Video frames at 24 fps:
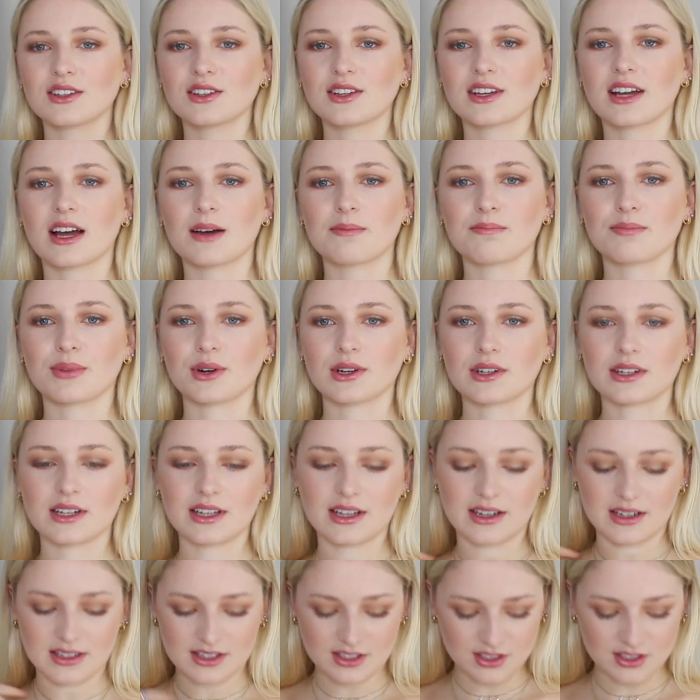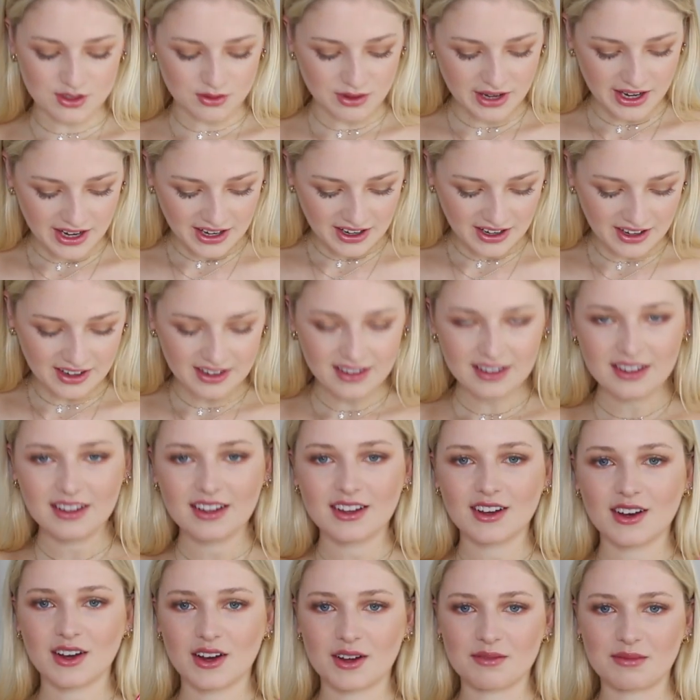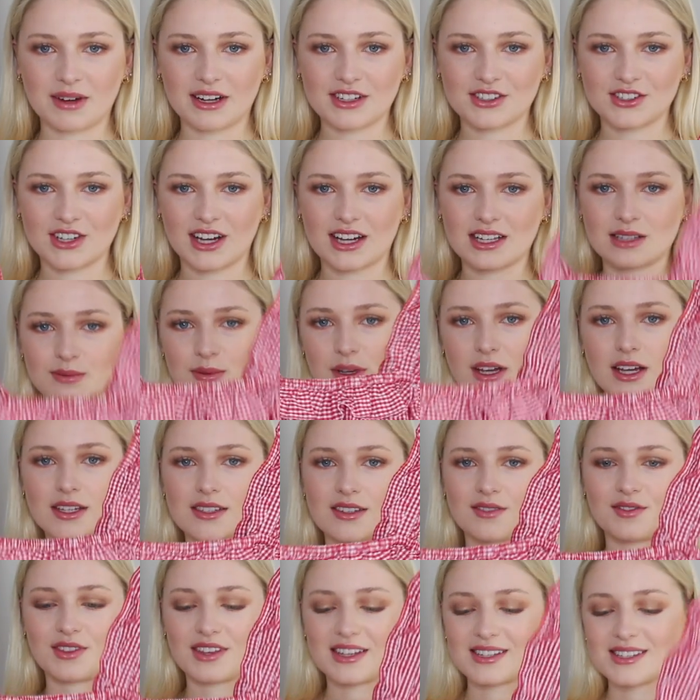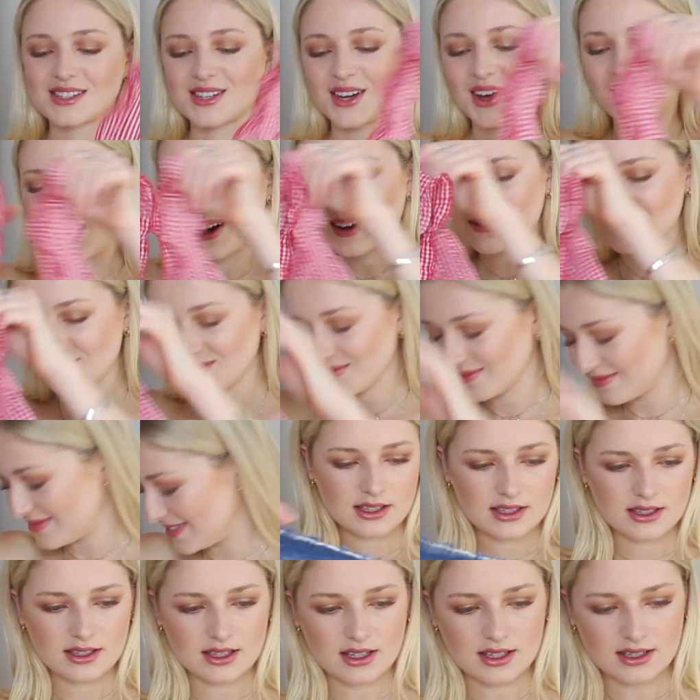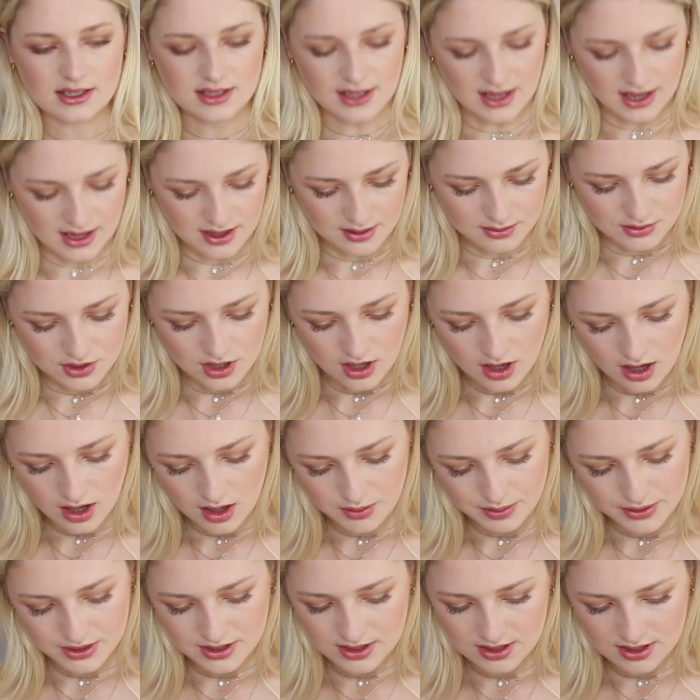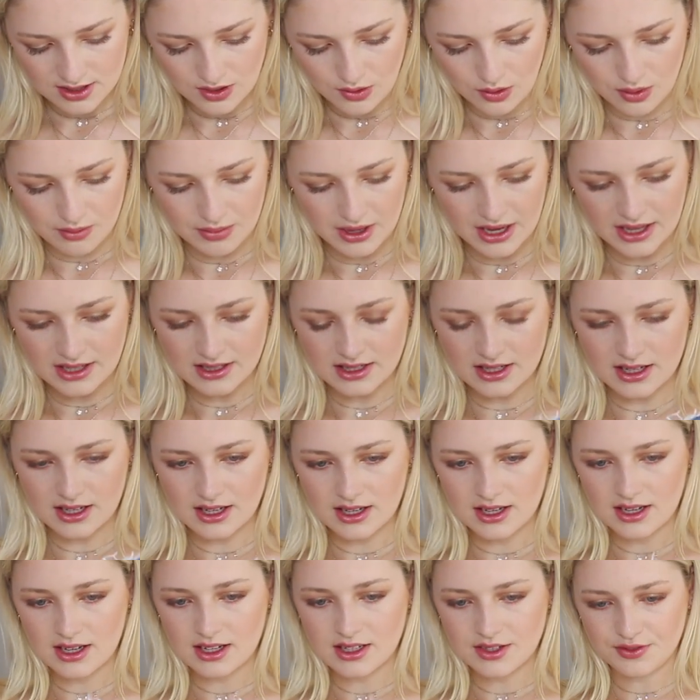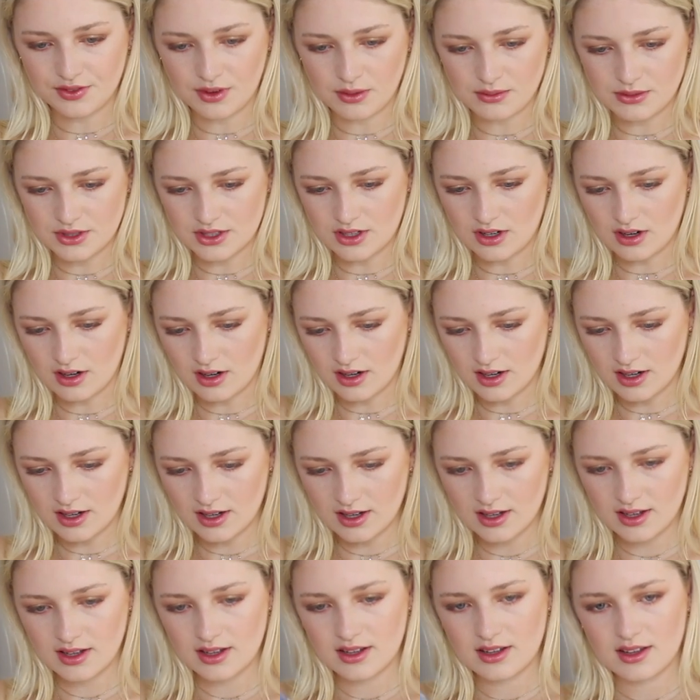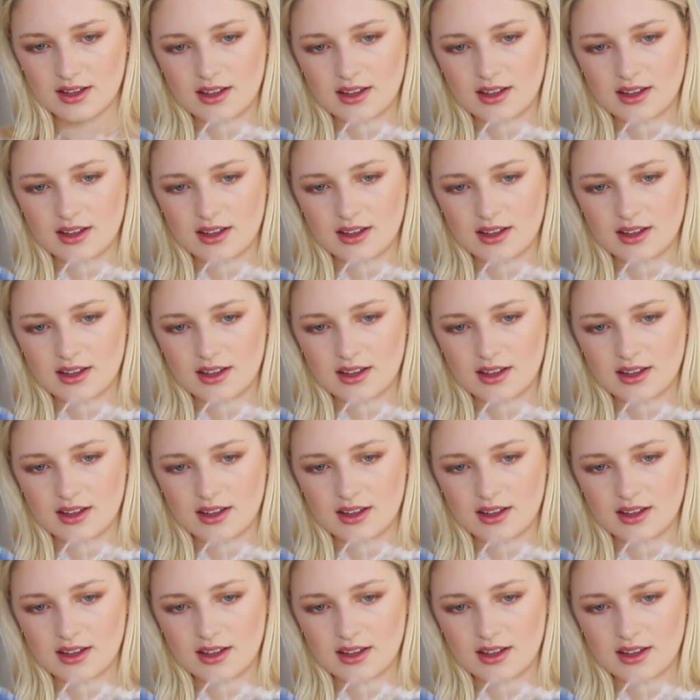literally got burnt in a square on my chest because of this top. This denim top is so amazing. It's from Zara